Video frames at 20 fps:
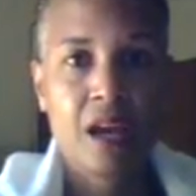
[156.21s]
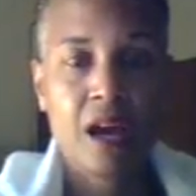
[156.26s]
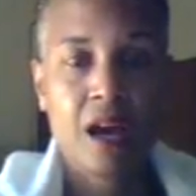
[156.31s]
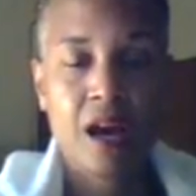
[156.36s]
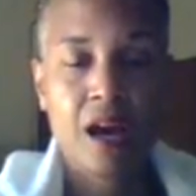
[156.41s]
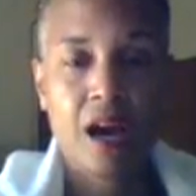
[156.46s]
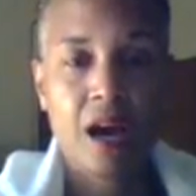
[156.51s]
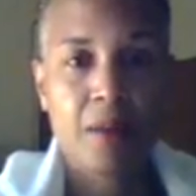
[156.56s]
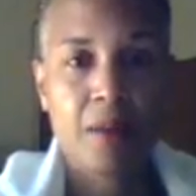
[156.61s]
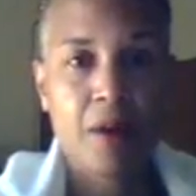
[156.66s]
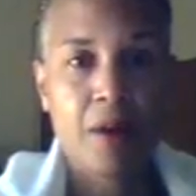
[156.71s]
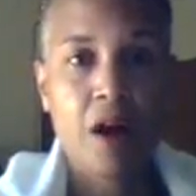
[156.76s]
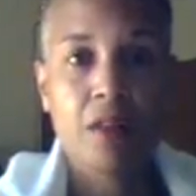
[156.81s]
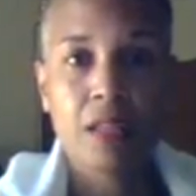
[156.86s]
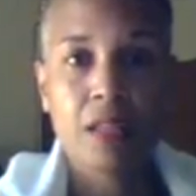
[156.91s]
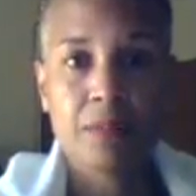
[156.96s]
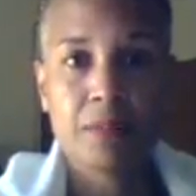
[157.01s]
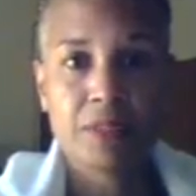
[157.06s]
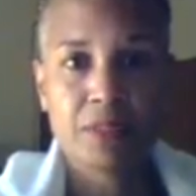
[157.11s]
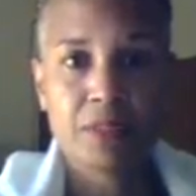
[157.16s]

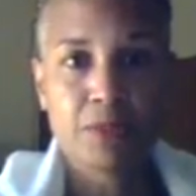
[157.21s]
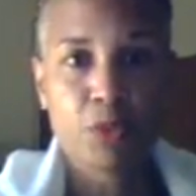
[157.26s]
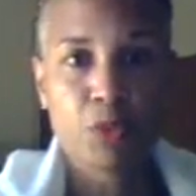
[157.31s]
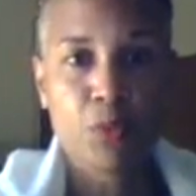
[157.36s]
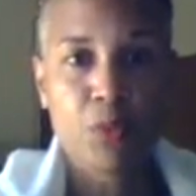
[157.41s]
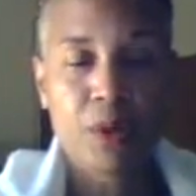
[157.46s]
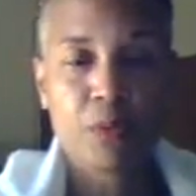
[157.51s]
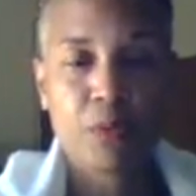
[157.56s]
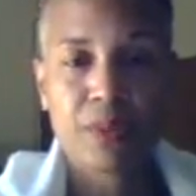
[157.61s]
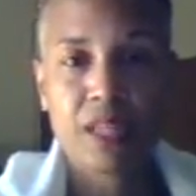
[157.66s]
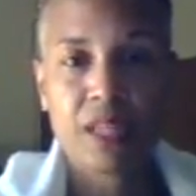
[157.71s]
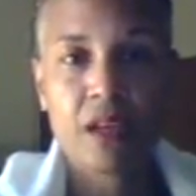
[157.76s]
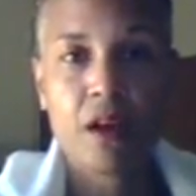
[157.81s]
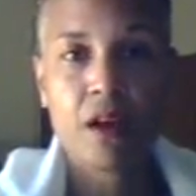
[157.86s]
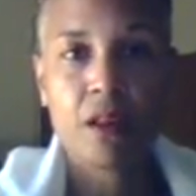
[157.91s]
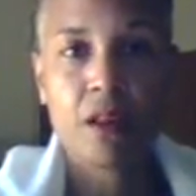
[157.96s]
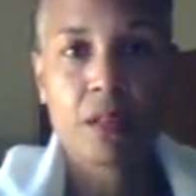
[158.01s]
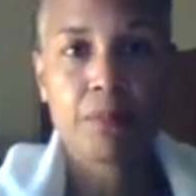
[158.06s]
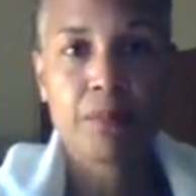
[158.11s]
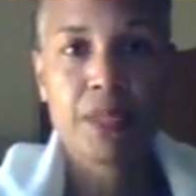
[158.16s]
all lumped into one what they
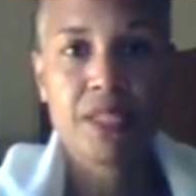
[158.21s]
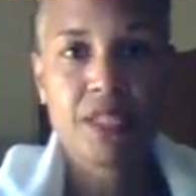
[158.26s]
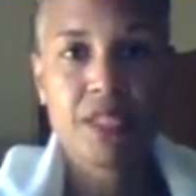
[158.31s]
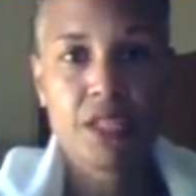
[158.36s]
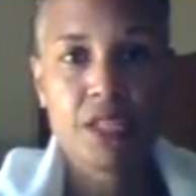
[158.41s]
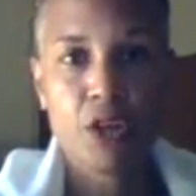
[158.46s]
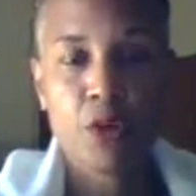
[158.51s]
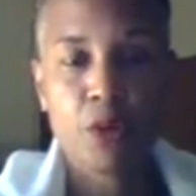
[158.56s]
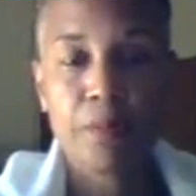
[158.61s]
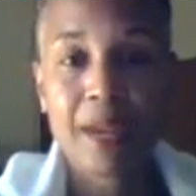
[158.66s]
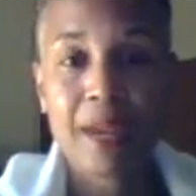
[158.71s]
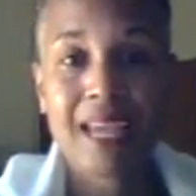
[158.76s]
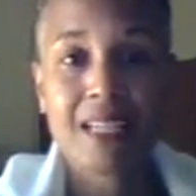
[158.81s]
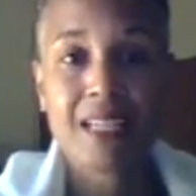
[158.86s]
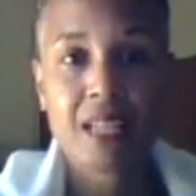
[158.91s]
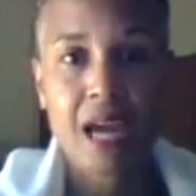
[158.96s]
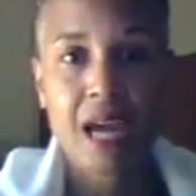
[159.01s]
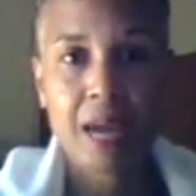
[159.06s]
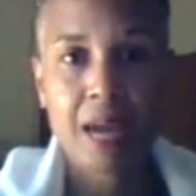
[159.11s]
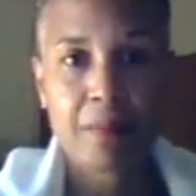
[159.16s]
call a PTO,
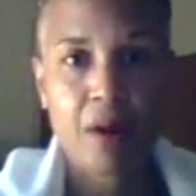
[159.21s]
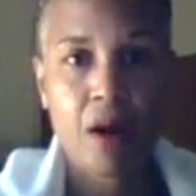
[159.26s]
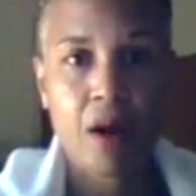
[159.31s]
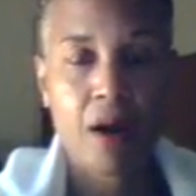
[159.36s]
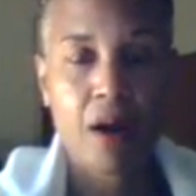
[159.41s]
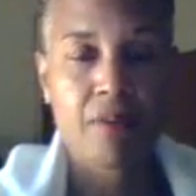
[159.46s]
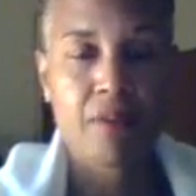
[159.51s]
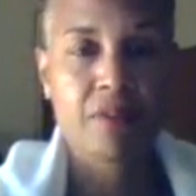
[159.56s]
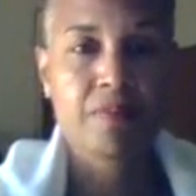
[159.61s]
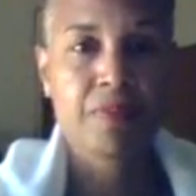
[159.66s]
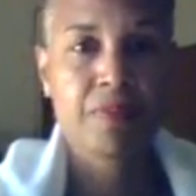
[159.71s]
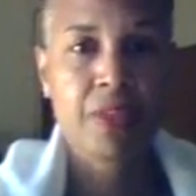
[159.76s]
paid time off.